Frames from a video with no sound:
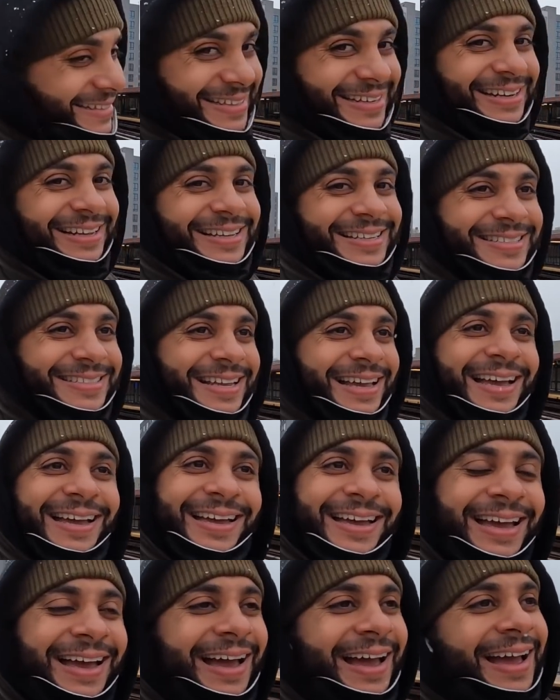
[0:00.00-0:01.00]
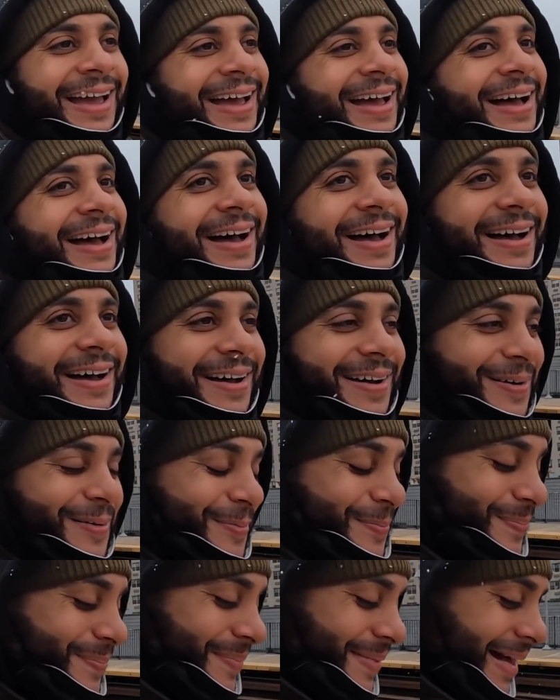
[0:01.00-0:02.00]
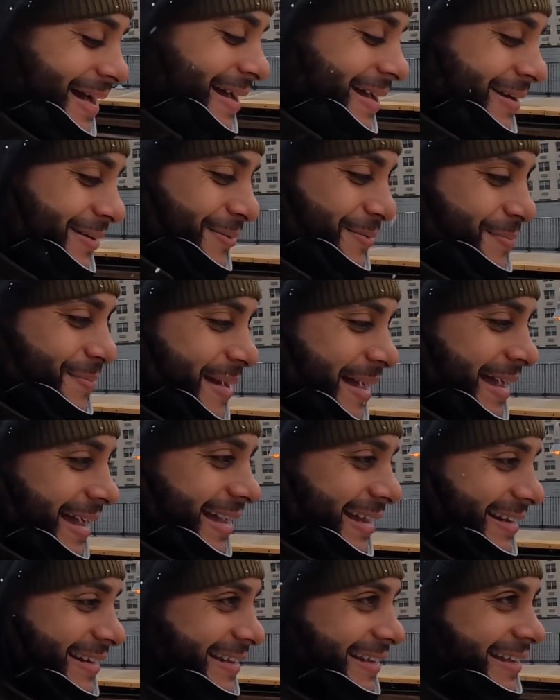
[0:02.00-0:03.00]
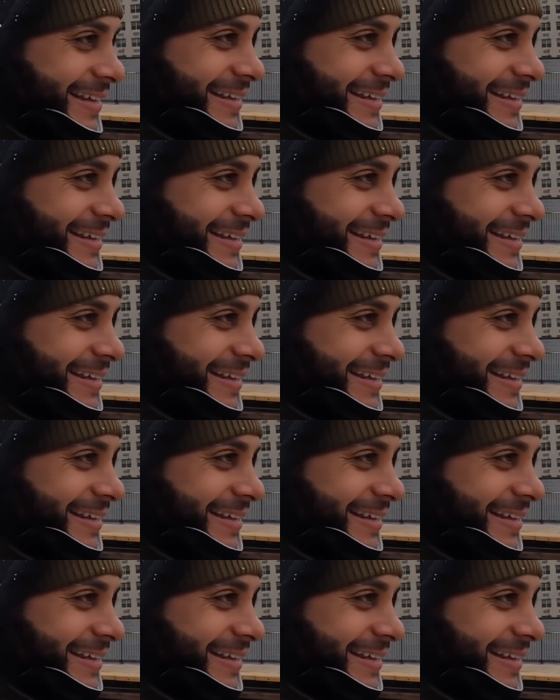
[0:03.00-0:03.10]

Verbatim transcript: You know what I'm saying? Oh, man, oh, man.